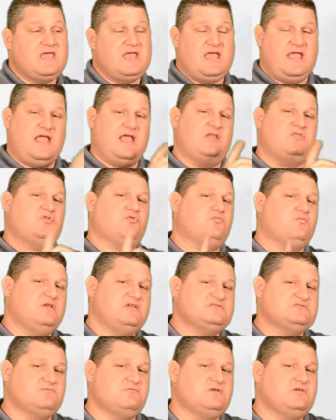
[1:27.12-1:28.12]
And the
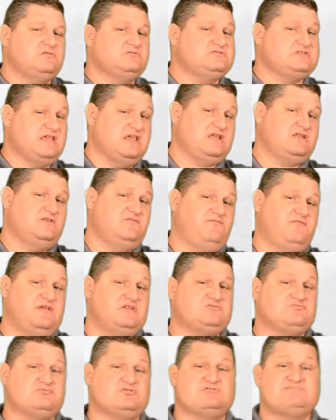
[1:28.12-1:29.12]
reason we use
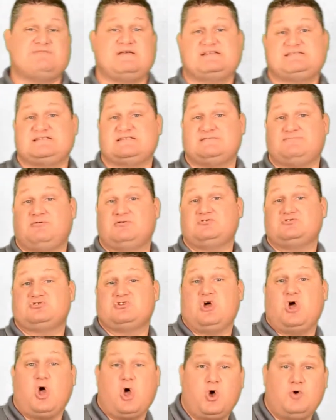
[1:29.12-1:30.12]
individual space as opposed
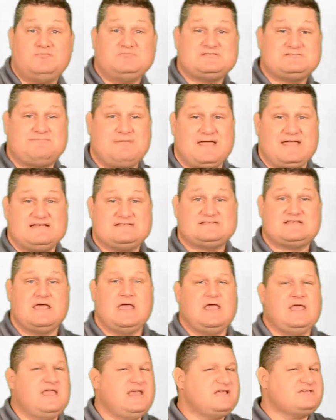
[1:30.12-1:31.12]
to home space
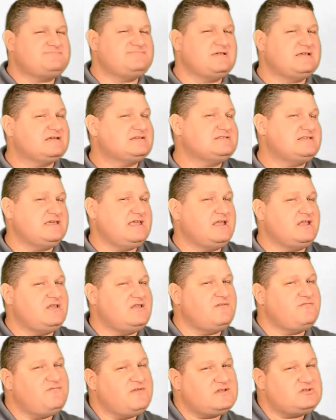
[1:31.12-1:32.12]
is because the
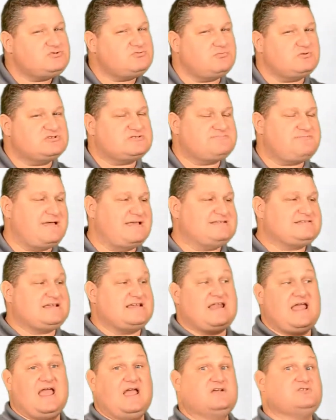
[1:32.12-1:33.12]
individual space
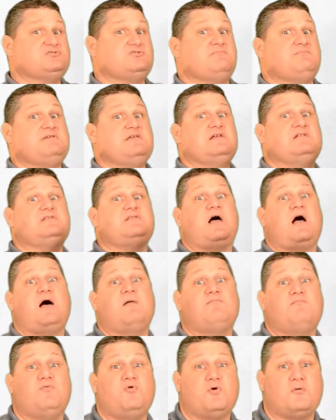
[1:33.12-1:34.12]
can actually be a
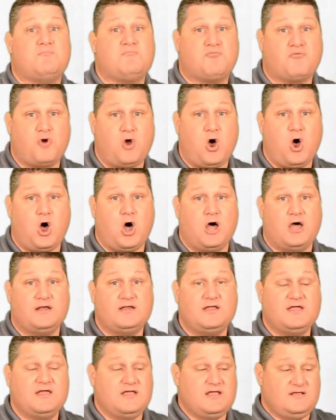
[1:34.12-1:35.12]
lot more broad
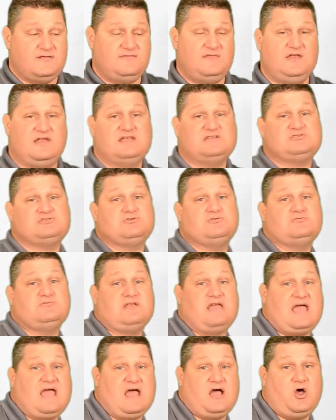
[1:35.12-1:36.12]
than a student
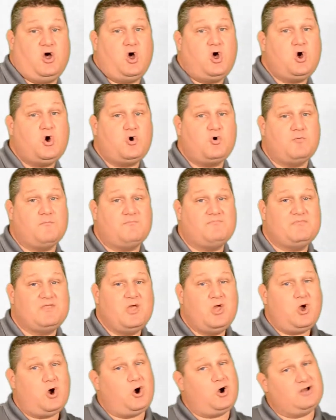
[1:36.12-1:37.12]
at home.
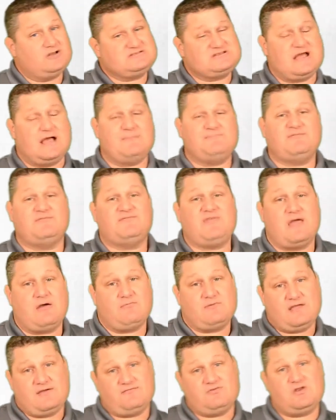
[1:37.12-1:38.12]
On top of that,
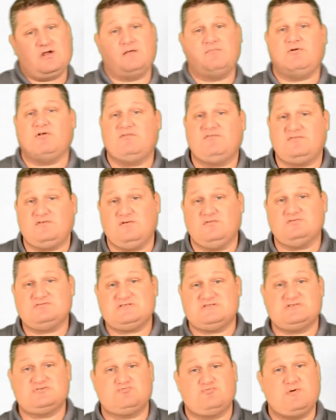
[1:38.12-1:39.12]
we have a number of
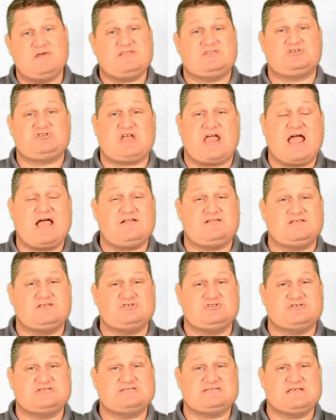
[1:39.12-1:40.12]
students with
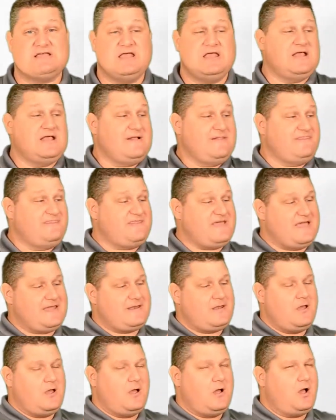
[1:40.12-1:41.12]
challenges
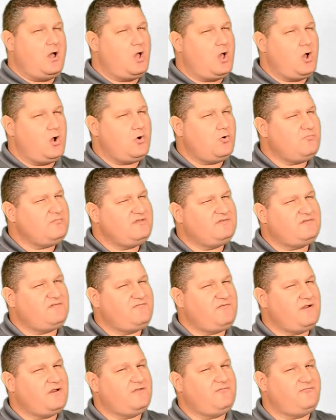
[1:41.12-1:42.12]
that home is a
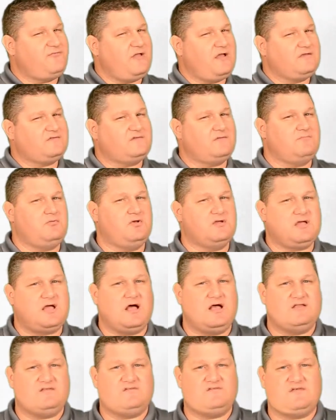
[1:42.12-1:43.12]
very flexible
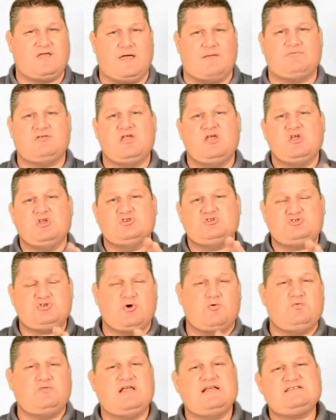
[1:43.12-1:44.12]
concept.
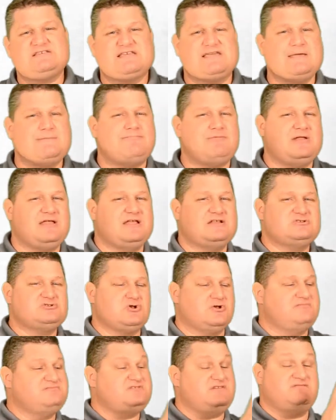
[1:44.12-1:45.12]
So let's keep it in
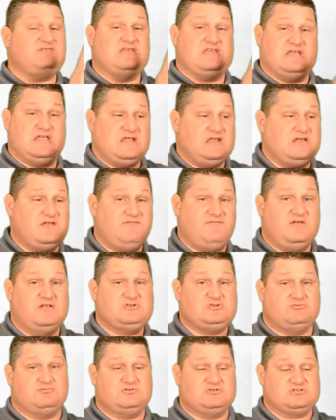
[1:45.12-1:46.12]
terms of the
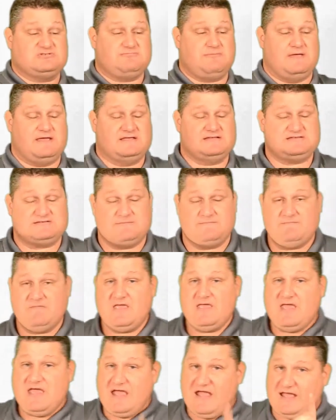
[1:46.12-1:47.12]
individual space,
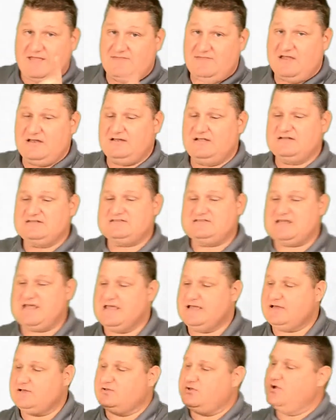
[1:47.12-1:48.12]
and then let's
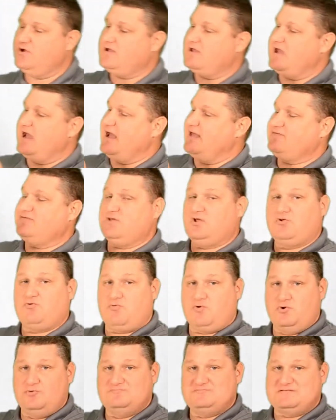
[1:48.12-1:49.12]
take a look at the
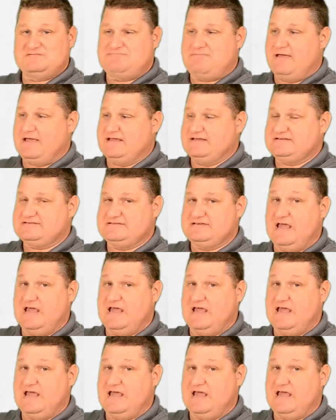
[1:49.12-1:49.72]
group space.